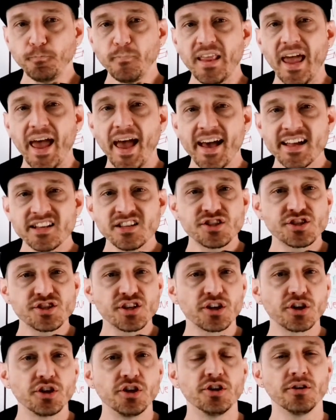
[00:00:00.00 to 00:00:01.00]
add
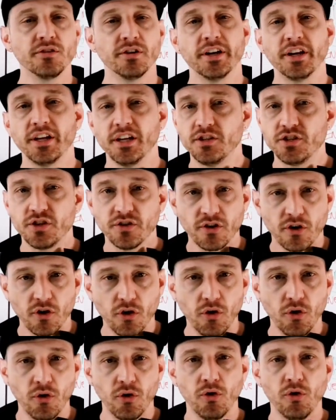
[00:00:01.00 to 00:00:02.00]
security to the
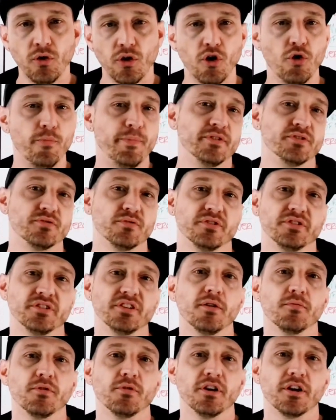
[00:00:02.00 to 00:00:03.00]
whole open source
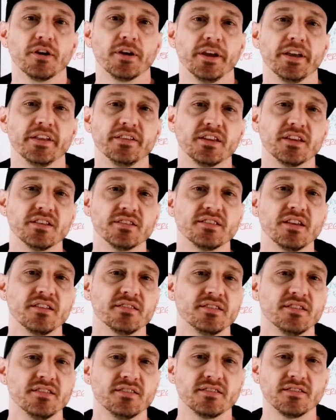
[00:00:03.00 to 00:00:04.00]
network and
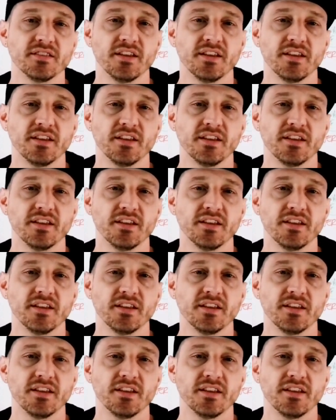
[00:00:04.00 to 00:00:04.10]
consensus?